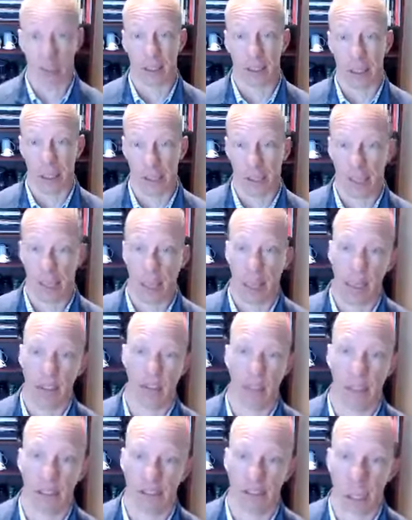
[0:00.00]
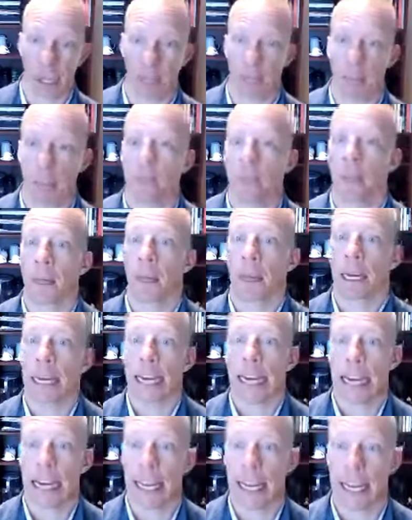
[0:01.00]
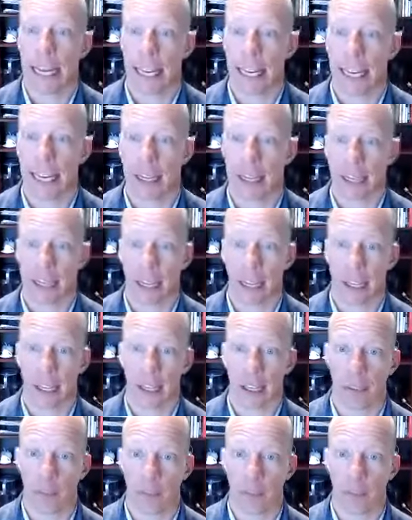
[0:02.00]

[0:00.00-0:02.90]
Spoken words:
but less caffeine. And